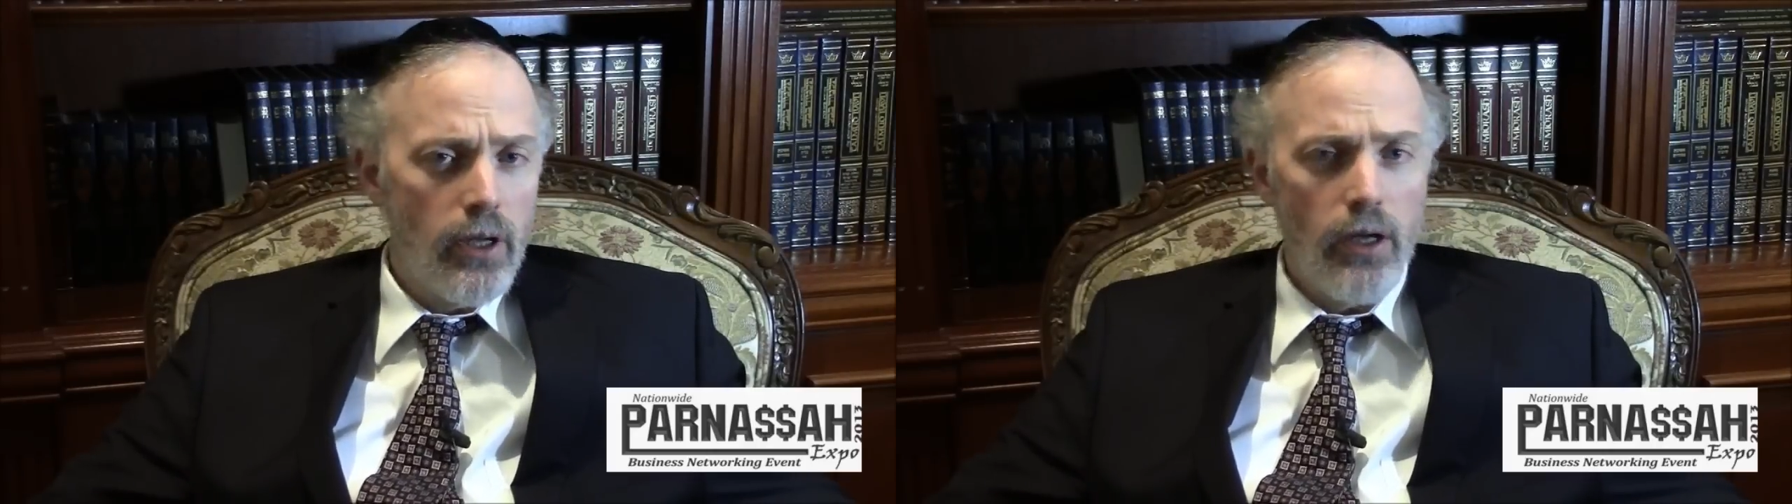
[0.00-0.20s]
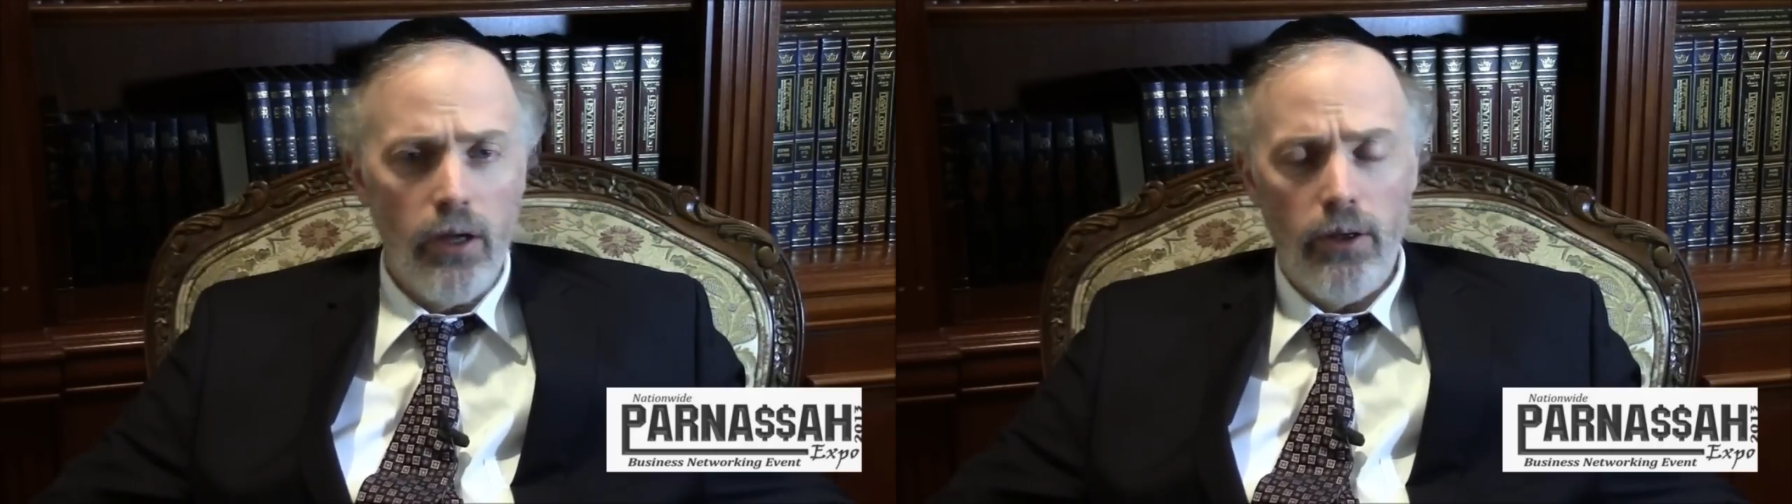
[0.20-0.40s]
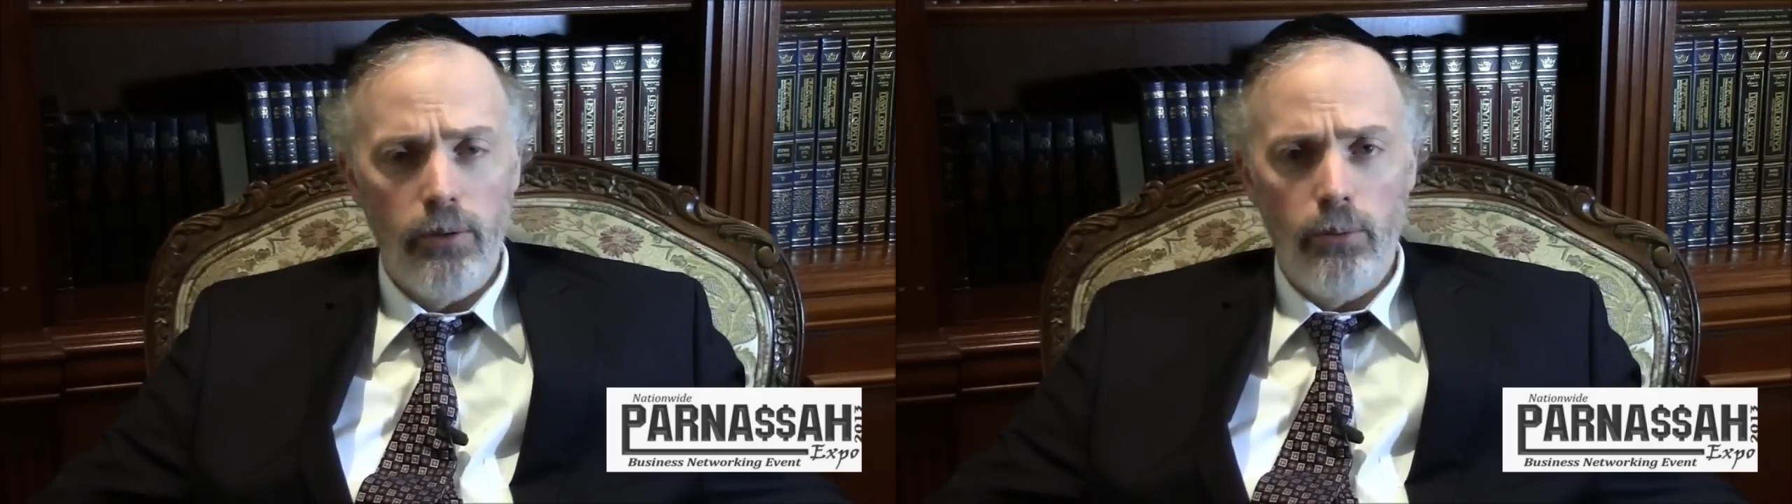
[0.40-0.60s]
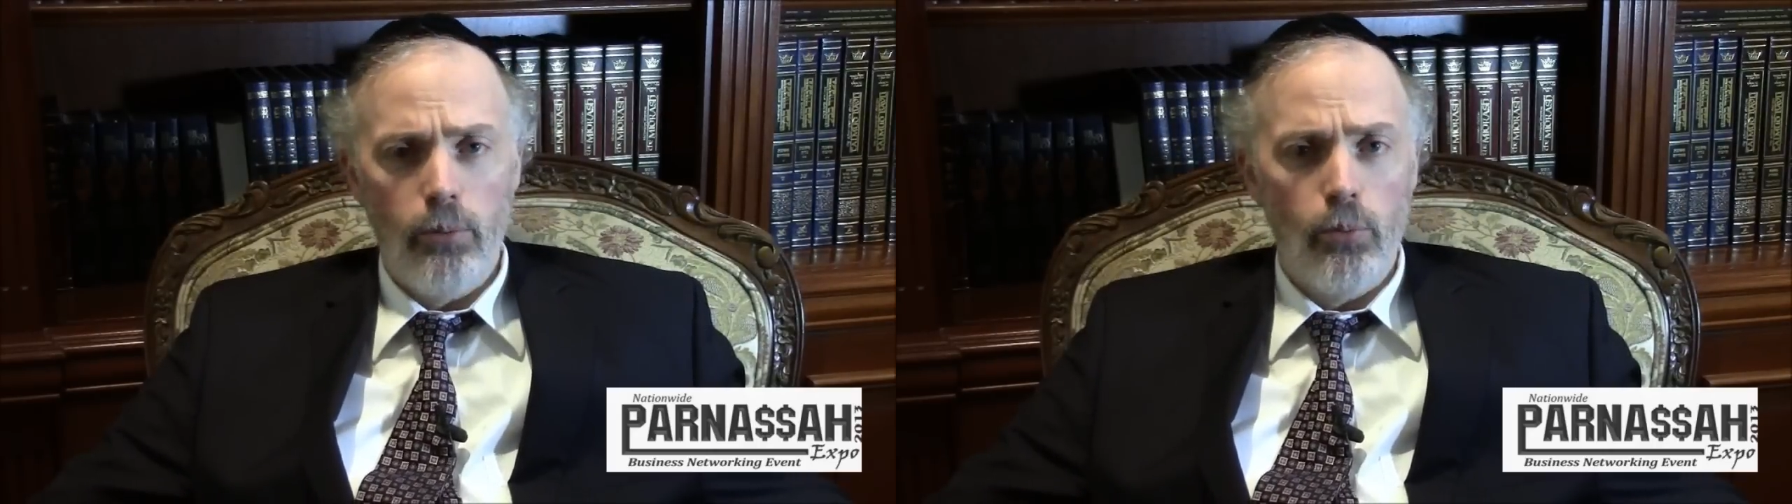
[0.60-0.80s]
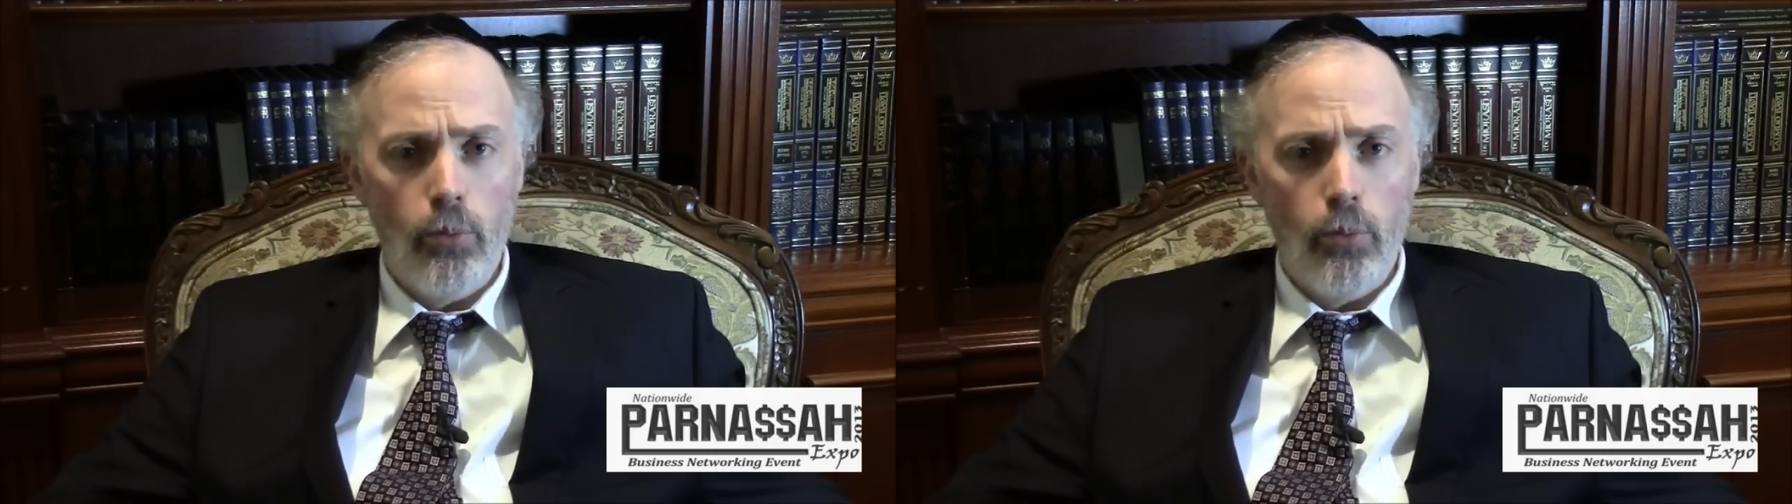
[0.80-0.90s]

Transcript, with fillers: an